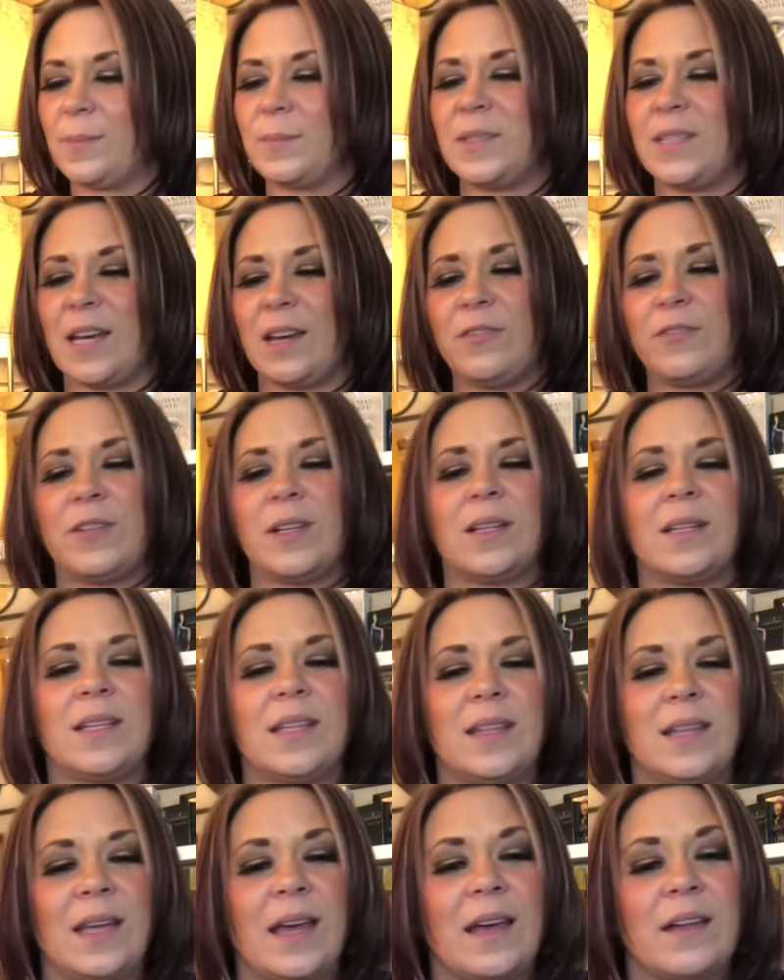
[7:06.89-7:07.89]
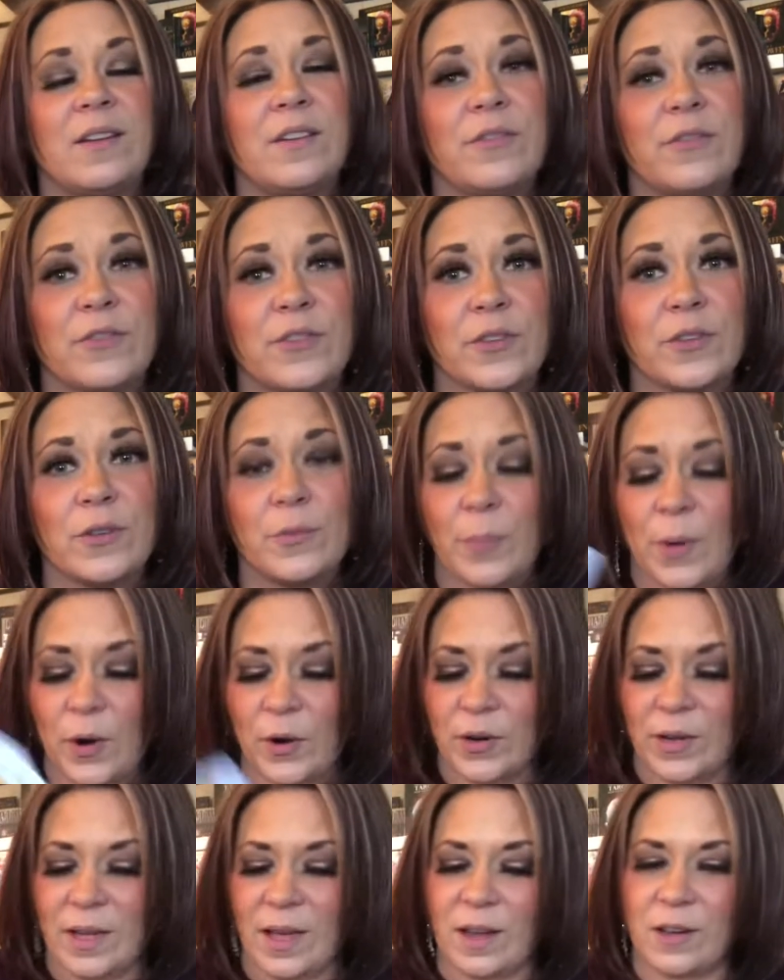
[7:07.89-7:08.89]
Definitely the end of
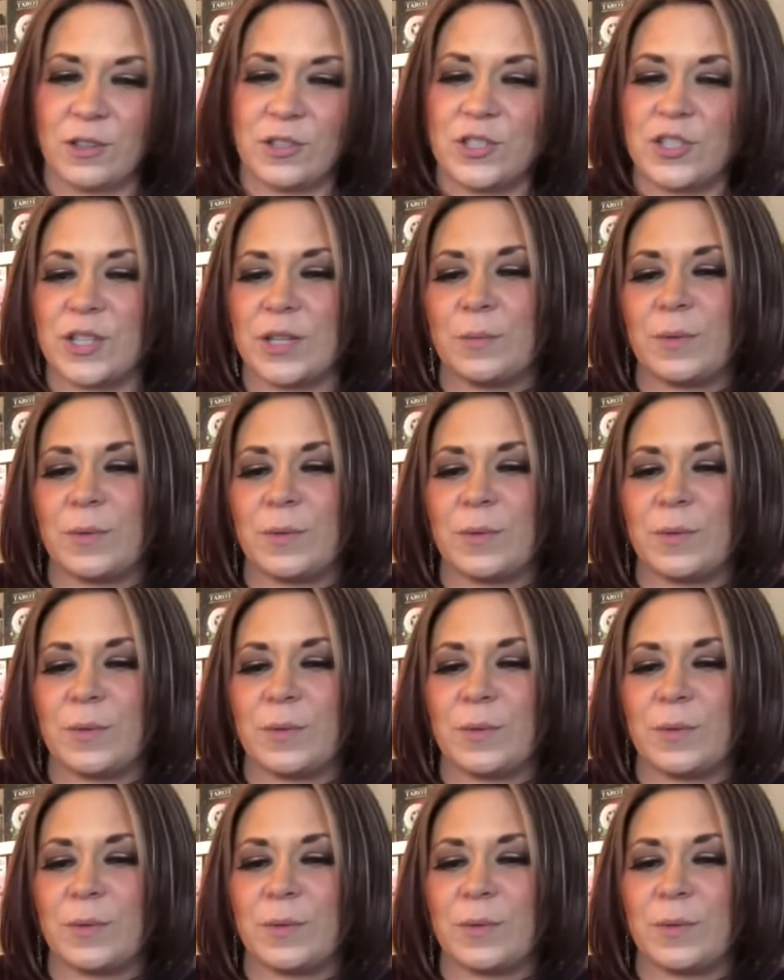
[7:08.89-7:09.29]
third-party energy,